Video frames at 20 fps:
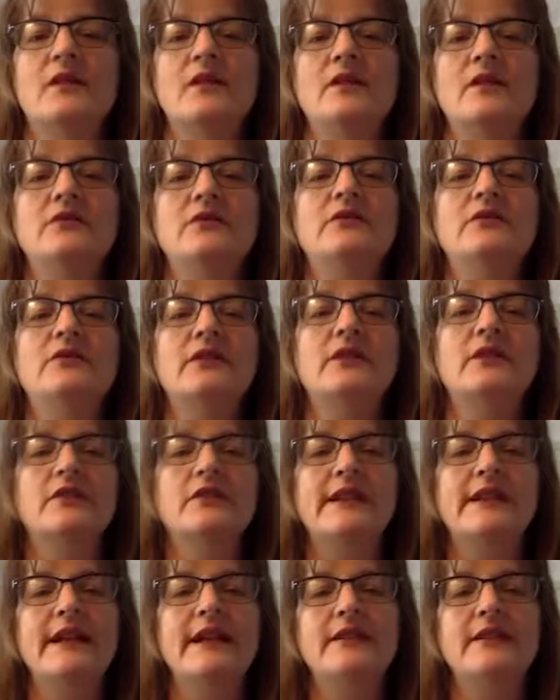You can
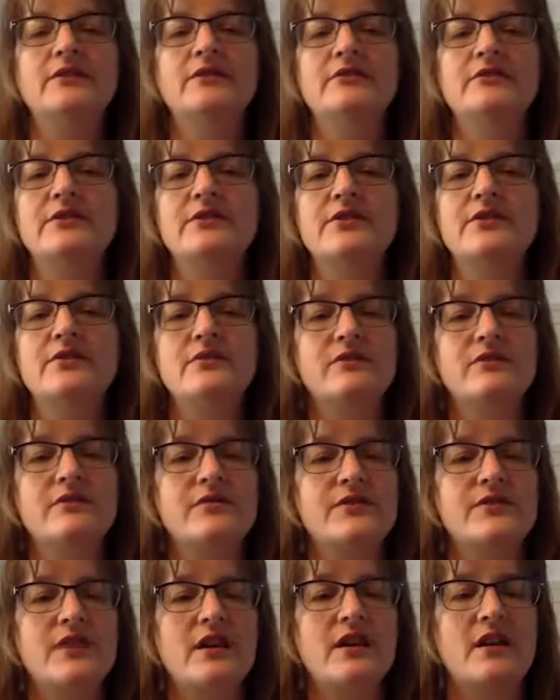create a new issue
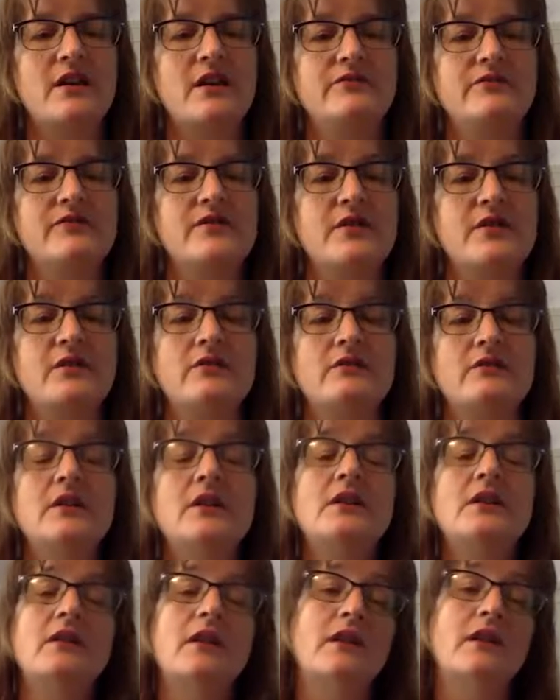yourself. So
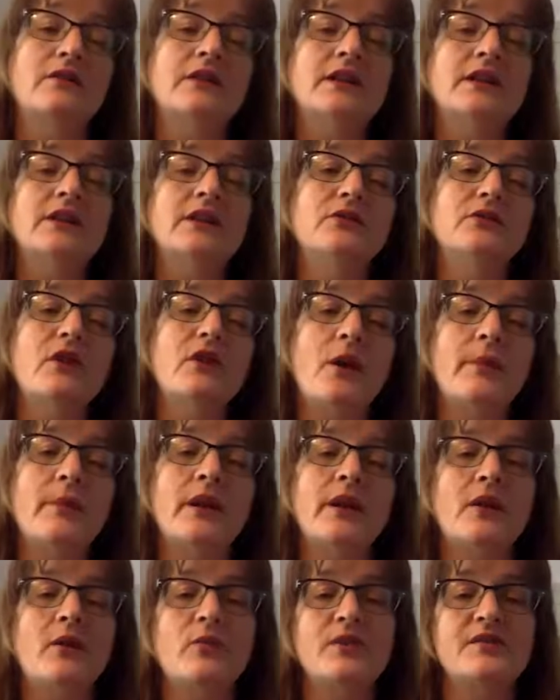not only can you
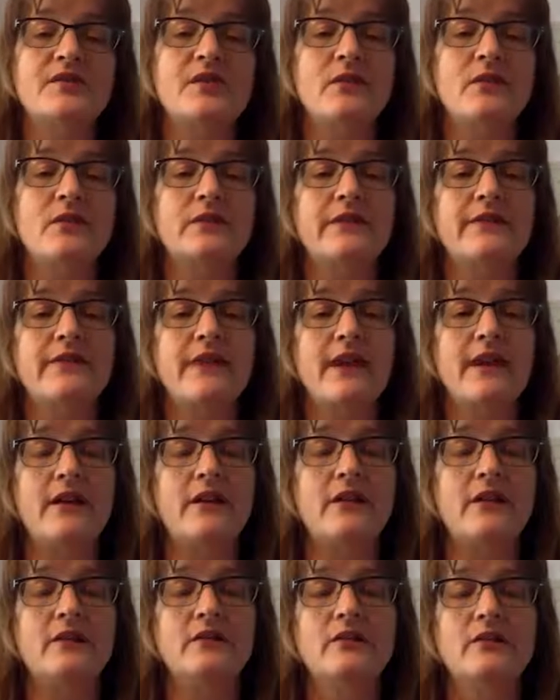comment on what's already
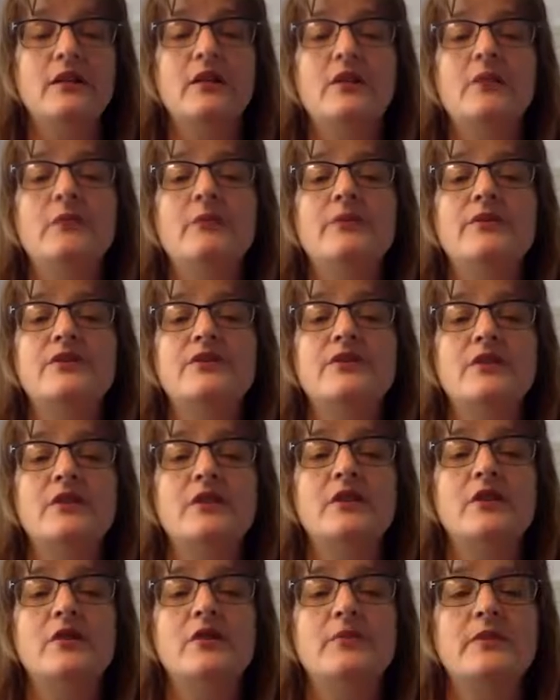there, but you can
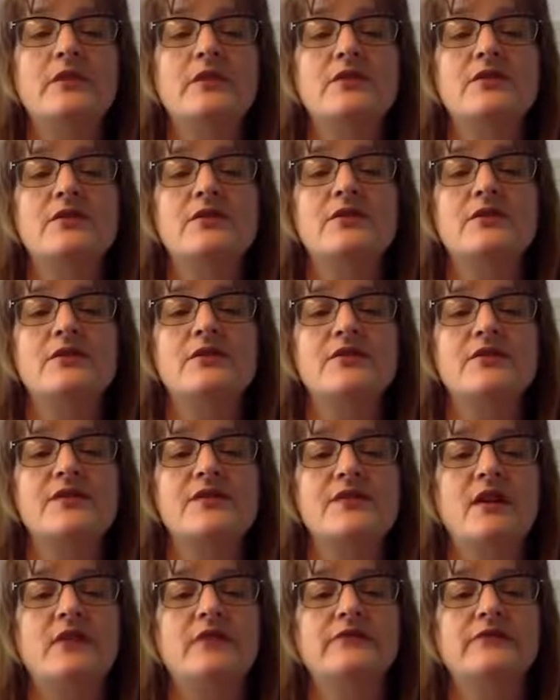open an issue
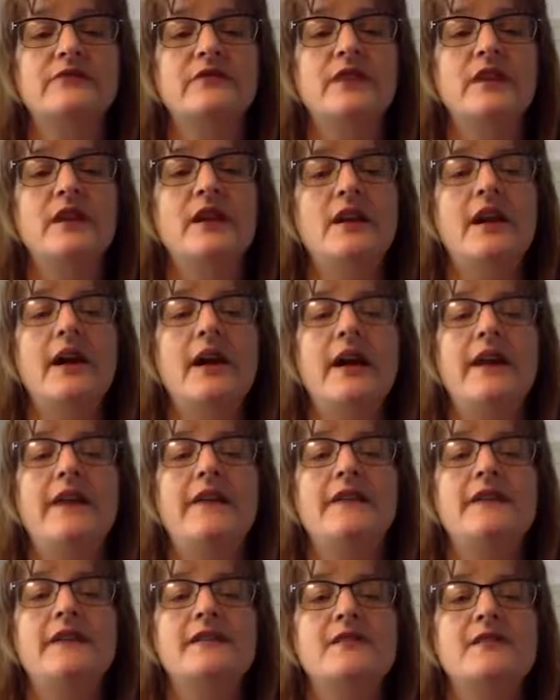yourself.
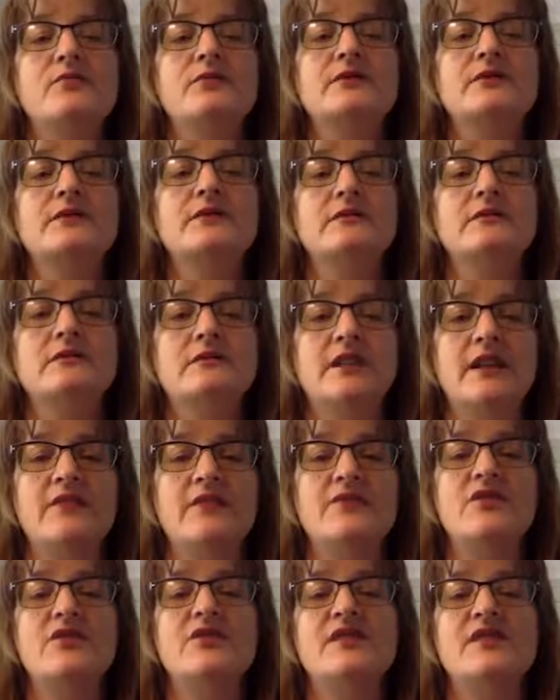And this
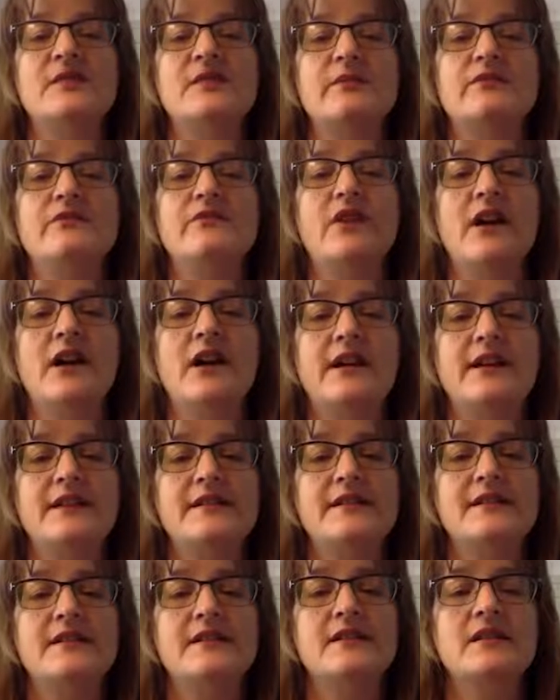gives you some
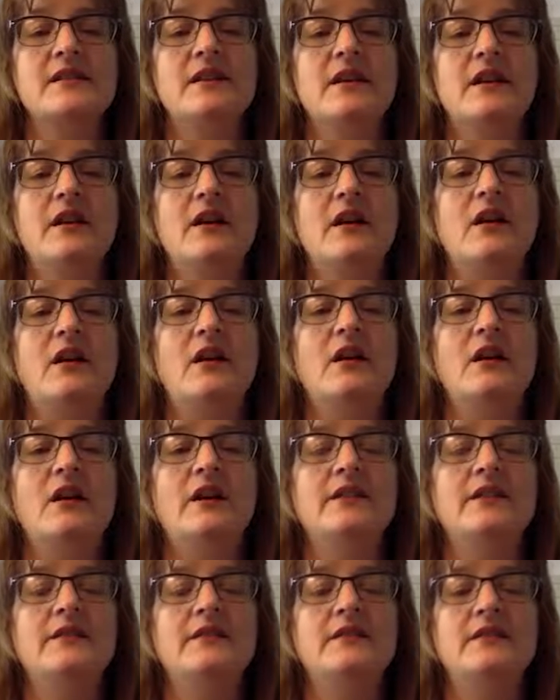advice
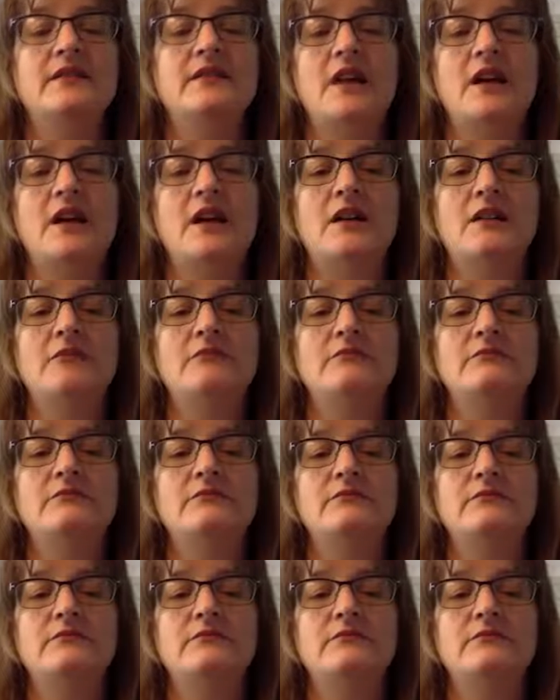on, on